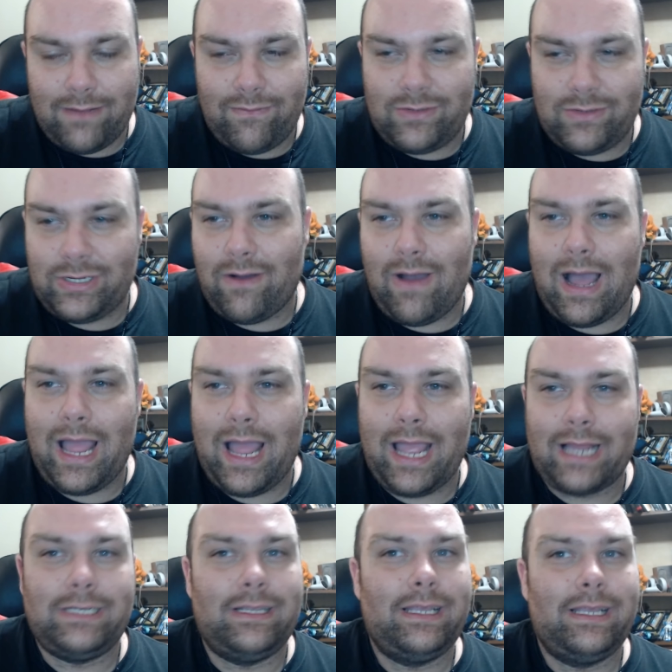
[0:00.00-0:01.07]
show I
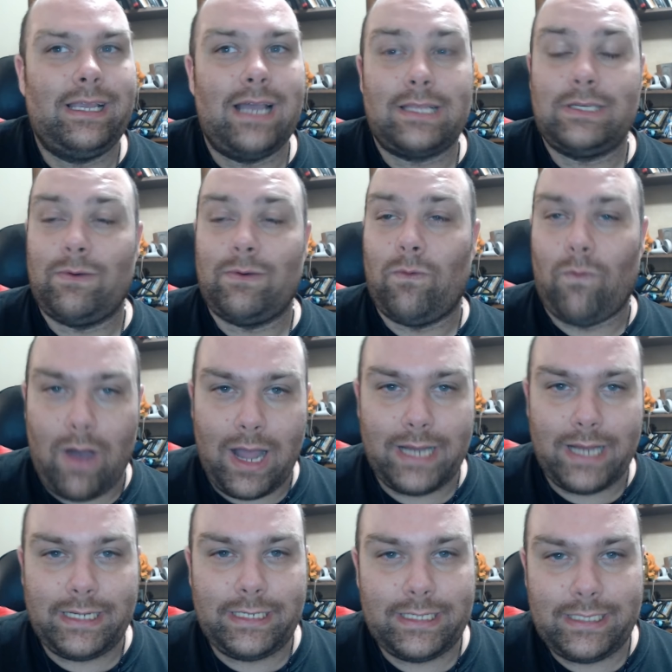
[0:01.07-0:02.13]
actually got to
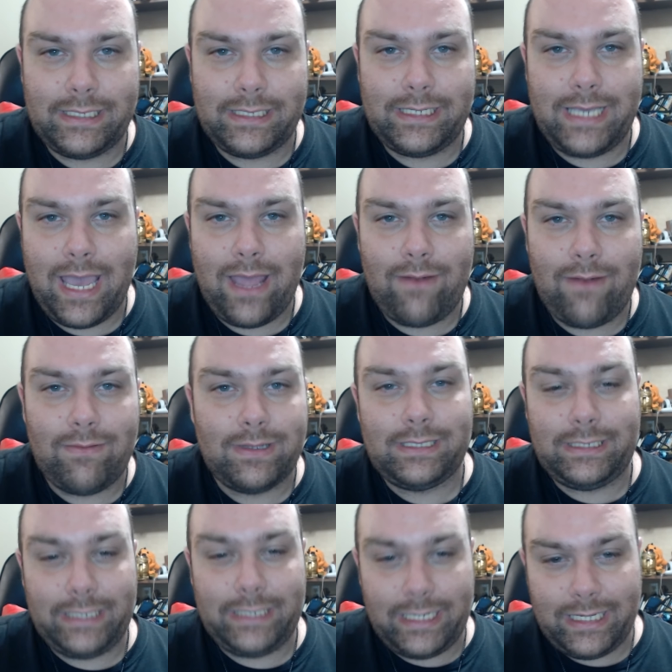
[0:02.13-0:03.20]
watch as a kid was
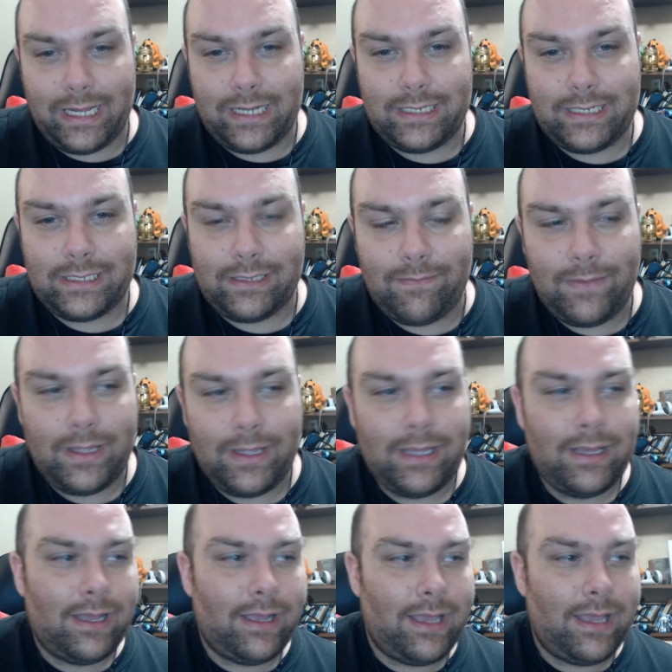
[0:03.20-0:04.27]
G Gundam,
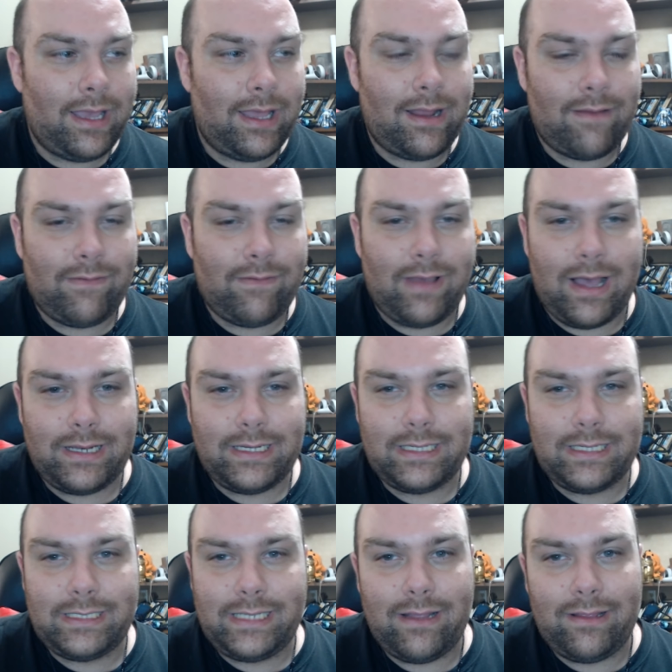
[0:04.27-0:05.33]
and I've gotten to
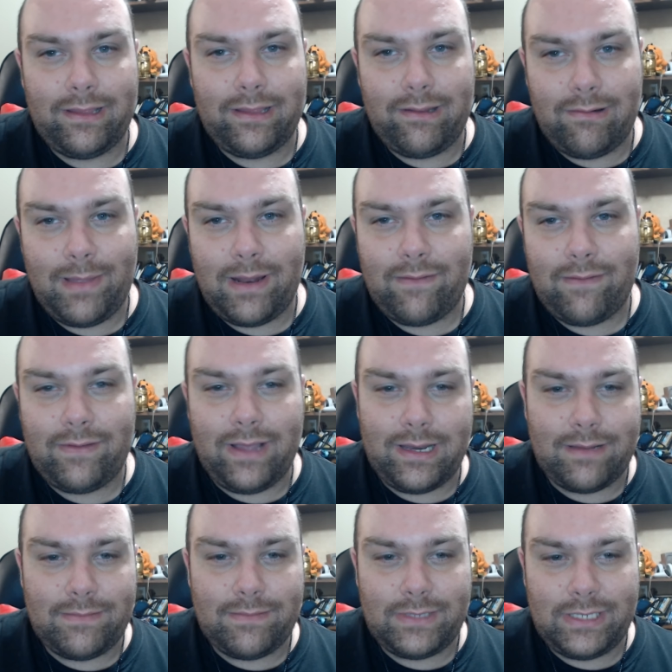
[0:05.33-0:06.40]
see a little bit of
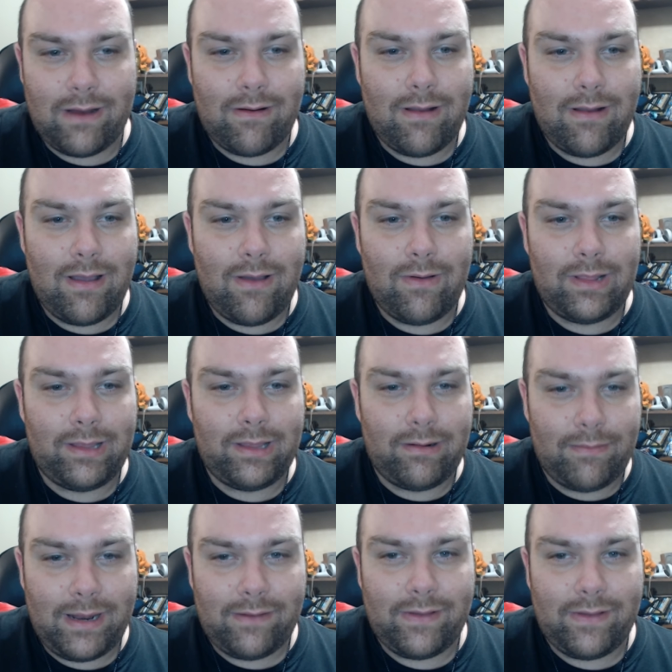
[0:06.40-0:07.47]
Gundam Zero, a little
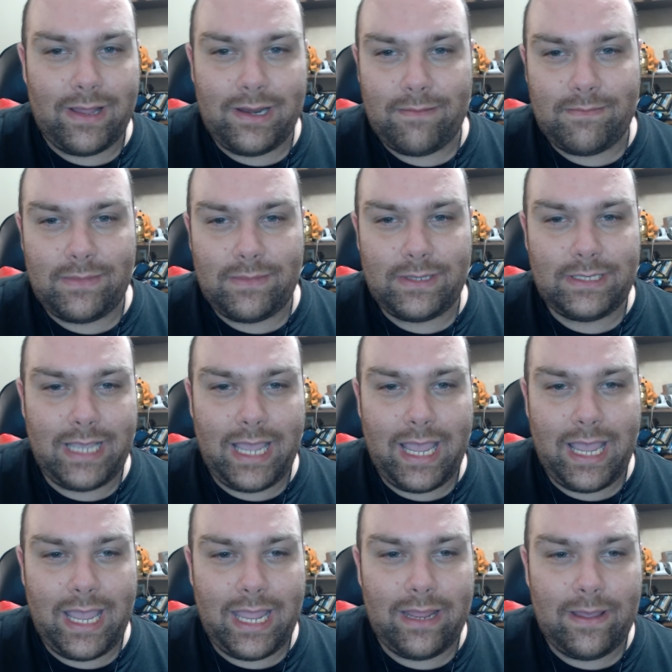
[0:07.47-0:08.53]
bit of Gundam
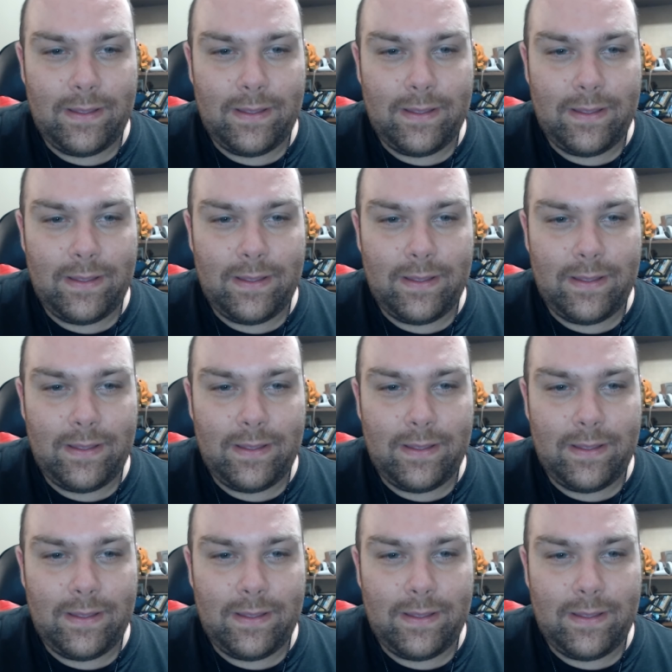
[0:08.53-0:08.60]
Seed.